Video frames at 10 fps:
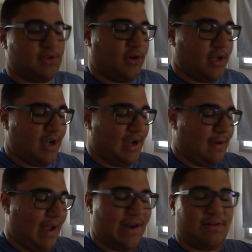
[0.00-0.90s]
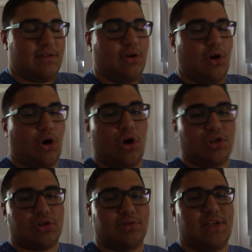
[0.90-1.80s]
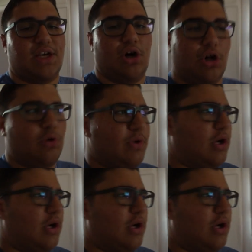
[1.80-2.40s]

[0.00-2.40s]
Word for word: All right, I, I'm also take whole